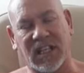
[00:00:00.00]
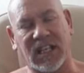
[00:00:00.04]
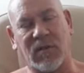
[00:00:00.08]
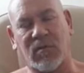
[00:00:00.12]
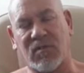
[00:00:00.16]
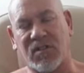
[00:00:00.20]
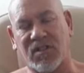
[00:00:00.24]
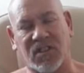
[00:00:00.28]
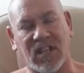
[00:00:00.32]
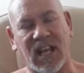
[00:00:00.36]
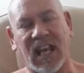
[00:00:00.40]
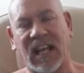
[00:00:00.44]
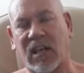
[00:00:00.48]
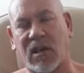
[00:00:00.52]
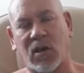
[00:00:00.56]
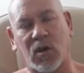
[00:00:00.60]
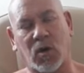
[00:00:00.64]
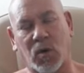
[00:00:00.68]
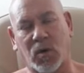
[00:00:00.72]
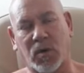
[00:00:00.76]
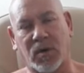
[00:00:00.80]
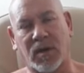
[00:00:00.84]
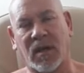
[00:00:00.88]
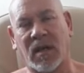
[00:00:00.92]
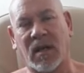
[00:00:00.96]
he was that
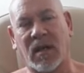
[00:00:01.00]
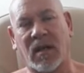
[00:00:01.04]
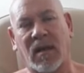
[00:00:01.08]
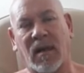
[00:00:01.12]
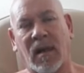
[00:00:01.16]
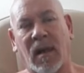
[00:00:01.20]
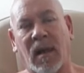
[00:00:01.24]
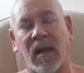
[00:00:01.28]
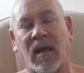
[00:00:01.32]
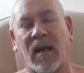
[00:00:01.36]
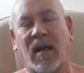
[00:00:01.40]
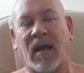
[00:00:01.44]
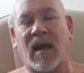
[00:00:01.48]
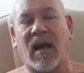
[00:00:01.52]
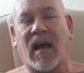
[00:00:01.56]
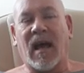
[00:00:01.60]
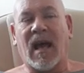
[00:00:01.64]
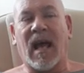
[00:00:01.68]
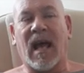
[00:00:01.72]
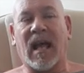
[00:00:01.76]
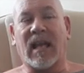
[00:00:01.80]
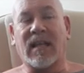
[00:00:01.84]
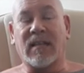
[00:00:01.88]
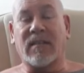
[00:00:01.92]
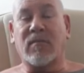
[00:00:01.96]
good.
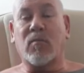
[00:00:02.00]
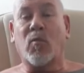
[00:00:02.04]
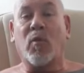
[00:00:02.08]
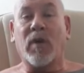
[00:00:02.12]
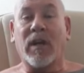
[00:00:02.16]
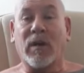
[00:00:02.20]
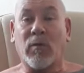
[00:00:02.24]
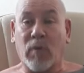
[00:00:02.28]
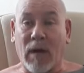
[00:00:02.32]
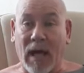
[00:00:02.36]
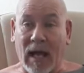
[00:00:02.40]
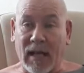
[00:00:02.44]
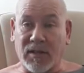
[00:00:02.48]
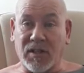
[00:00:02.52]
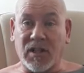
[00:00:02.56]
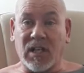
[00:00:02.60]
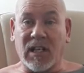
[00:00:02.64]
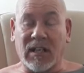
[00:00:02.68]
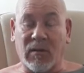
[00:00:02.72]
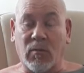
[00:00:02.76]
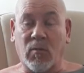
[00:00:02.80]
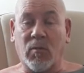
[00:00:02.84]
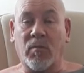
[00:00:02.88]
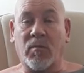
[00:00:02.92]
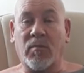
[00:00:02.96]
And we
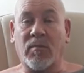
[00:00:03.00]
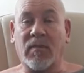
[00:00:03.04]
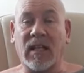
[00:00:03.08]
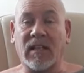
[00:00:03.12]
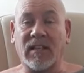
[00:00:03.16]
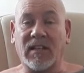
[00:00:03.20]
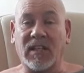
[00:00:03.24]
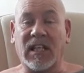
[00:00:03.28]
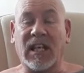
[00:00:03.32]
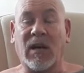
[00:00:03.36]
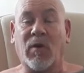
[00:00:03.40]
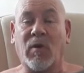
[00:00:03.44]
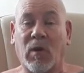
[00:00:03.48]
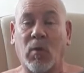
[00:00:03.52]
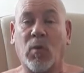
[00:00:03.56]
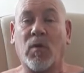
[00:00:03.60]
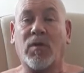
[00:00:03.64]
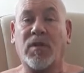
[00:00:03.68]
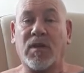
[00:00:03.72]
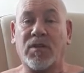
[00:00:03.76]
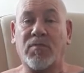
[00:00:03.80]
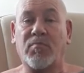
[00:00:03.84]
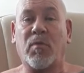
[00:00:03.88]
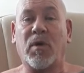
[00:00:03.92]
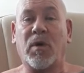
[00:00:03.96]
actually that year we
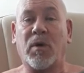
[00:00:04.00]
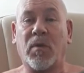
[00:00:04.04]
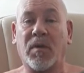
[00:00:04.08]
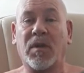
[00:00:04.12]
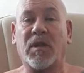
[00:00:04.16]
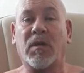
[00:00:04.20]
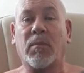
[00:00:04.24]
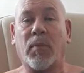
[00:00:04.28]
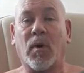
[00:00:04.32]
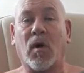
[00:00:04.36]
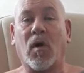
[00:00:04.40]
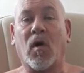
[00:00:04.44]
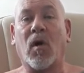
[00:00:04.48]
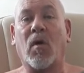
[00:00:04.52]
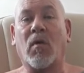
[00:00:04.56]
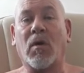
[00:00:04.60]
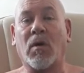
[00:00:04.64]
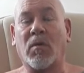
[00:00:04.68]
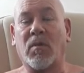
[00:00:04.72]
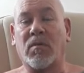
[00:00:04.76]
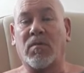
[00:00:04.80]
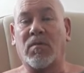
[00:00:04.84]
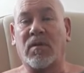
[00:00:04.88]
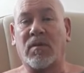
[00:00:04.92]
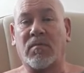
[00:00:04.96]
won the bar. We
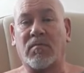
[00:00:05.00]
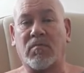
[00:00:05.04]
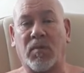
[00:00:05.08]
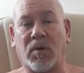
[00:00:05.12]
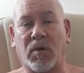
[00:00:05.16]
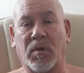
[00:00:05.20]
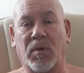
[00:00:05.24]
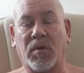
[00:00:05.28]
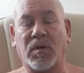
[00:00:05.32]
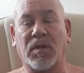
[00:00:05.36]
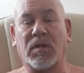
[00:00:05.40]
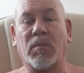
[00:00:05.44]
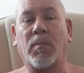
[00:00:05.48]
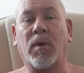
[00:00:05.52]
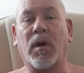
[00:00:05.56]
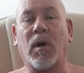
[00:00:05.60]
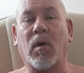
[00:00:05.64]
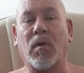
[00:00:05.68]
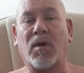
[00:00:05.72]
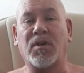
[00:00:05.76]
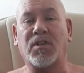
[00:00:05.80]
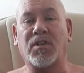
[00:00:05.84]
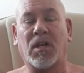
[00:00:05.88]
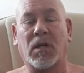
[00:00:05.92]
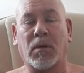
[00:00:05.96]
won the
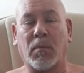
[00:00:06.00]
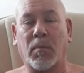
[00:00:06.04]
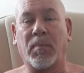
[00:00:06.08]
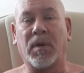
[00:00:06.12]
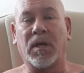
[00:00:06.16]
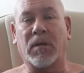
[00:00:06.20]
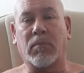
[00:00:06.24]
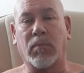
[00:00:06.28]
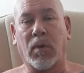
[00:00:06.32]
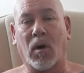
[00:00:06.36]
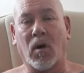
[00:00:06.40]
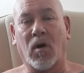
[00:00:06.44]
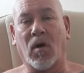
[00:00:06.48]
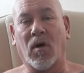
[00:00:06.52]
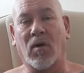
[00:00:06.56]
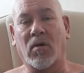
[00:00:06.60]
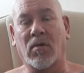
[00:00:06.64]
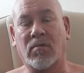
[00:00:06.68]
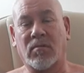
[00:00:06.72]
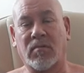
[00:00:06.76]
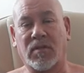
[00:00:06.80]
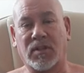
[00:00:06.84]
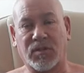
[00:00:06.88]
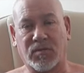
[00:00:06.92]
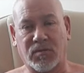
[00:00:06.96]
Polish Olympic bar,
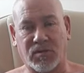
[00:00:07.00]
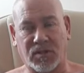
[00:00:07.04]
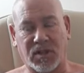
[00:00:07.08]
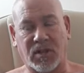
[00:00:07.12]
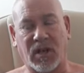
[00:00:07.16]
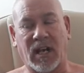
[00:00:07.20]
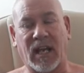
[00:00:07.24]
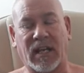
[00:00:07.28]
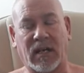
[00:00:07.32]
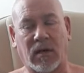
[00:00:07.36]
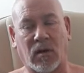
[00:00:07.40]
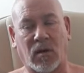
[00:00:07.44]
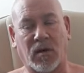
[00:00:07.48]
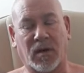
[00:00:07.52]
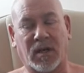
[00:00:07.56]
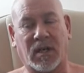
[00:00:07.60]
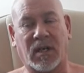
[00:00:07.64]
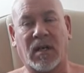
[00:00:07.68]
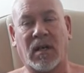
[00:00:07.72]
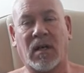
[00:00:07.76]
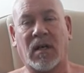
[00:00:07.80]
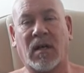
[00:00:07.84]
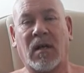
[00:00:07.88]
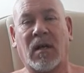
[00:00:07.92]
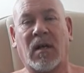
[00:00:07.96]
which was great, like.
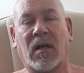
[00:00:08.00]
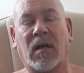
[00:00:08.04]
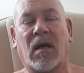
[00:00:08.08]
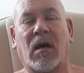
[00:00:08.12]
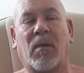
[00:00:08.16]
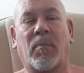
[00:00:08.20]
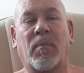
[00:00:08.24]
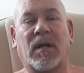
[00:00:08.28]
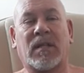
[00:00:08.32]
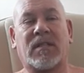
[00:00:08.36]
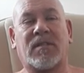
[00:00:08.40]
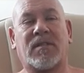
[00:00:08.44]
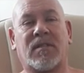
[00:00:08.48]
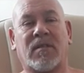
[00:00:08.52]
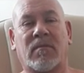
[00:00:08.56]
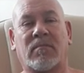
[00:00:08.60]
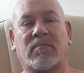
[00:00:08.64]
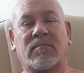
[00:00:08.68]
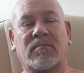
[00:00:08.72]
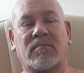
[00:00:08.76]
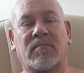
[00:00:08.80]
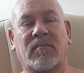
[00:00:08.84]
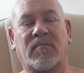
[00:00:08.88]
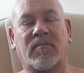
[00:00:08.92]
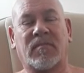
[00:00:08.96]
But
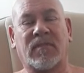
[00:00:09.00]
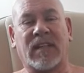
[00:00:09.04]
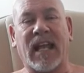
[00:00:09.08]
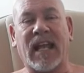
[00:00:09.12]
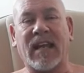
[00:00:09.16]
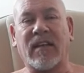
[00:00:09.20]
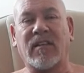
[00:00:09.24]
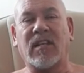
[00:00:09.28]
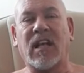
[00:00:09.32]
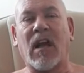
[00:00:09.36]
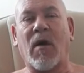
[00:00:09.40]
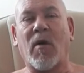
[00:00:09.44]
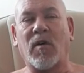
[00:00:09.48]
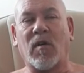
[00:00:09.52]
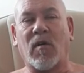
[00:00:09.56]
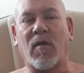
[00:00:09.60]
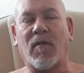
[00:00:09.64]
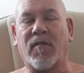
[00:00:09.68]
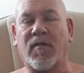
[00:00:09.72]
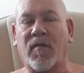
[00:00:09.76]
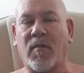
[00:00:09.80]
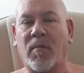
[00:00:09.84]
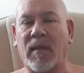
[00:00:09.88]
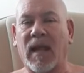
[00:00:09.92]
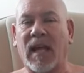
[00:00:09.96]
then going on
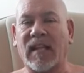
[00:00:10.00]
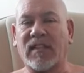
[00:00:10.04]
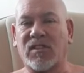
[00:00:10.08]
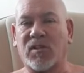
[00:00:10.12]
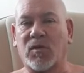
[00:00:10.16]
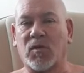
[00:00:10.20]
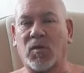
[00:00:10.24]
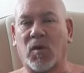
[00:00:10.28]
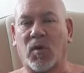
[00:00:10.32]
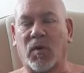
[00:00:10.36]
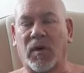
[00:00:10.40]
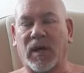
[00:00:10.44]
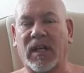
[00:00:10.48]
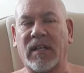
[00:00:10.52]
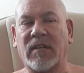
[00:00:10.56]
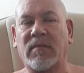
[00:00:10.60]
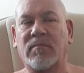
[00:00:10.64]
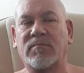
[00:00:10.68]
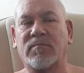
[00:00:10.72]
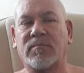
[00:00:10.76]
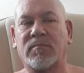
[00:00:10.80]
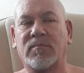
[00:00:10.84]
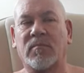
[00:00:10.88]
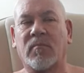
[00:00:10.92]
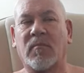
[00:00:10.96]
from that story,
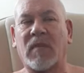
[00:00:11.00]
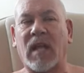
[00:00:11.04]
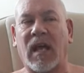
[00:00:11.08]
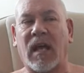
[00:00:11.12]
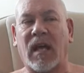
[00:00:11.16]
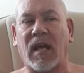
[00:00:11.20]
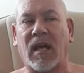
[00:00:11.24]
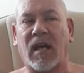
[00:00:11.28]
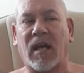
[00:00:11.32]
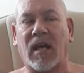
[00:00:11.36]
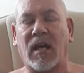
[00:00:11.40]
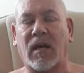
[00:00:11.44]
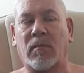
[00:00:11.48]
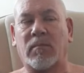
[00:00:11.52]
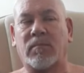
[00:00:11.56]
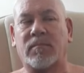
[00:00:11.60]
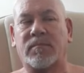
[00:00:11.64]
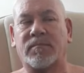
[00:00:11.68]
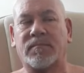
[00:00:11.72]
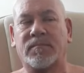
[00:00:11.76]
as